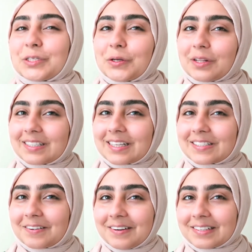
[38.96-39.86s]
So let's
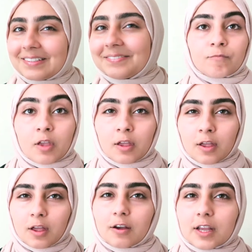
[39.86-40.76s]
get started.
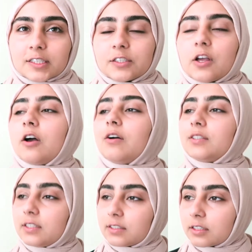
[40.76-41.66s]
Okay,
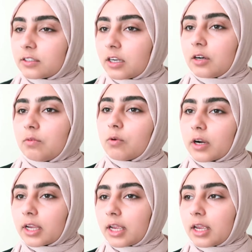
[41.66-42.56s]
so since I started
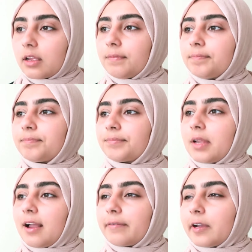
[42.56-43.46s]
working,
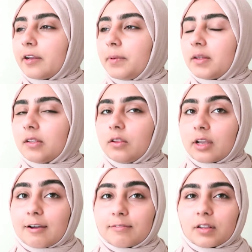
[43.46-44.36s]
I have kind of been on the
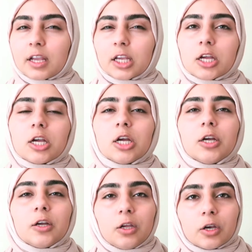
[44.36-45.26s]
lookout for like
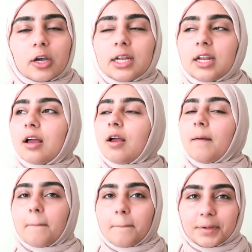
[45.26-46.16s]
good
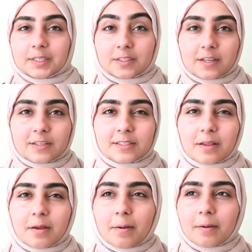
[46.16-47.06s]
business
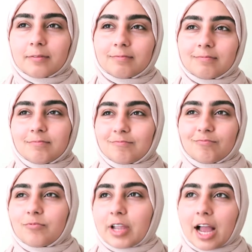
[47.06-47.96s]

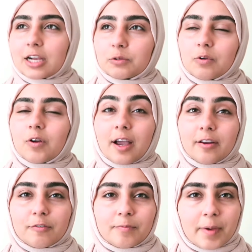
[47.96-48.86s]
casual
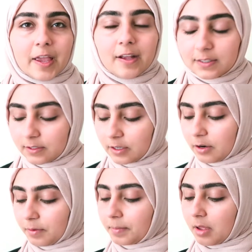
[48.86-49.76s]
kind of pants, you
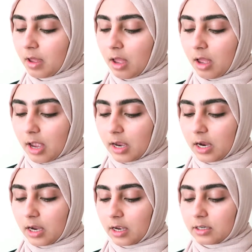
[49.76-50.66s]
know?
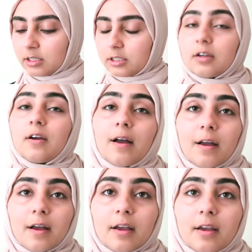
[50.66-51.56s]
And
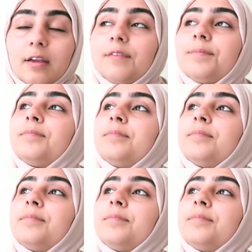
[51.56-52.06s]
I